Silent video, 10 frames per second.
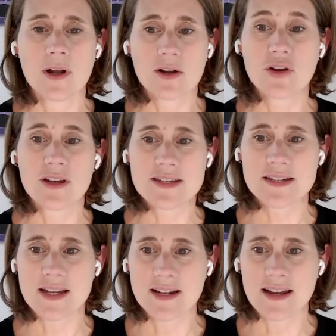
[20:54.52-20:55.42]
Well, it could
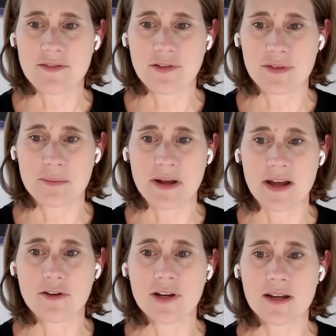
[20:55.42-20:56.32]
extend the life of the
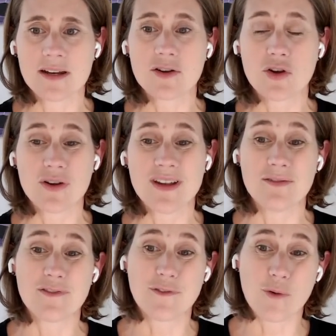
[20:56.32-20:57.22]
battery, and it could
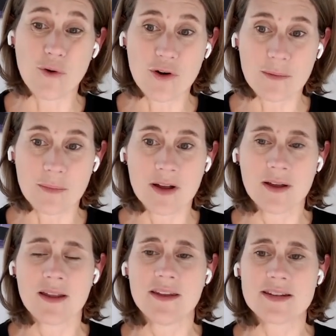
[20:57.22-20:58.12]
inform
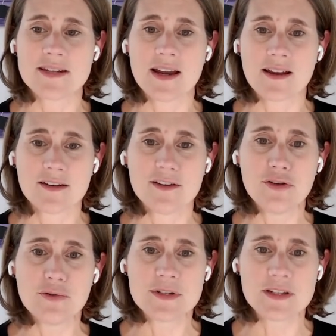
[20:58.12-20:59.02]
the second
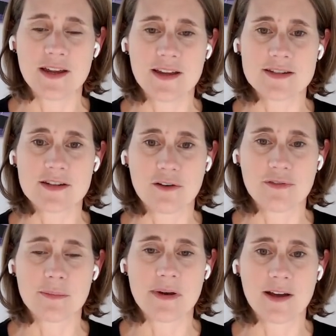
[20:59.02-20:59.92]
use case of
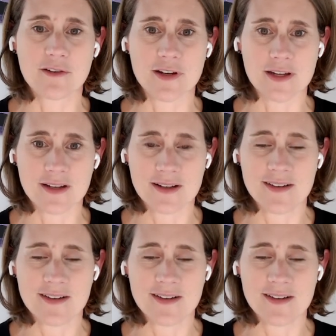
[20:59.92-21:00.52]
the battery.